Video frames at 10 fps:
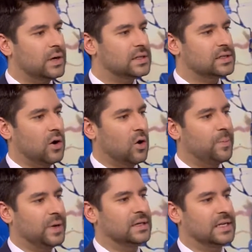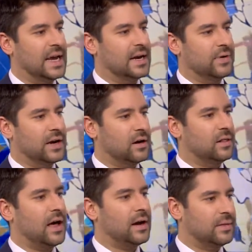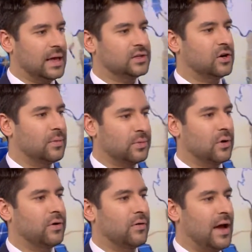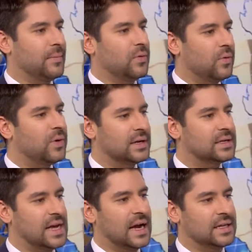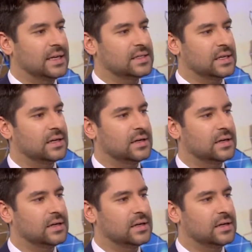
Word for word: is open data? We hear a lot of that term thrown around, but what exactly is it?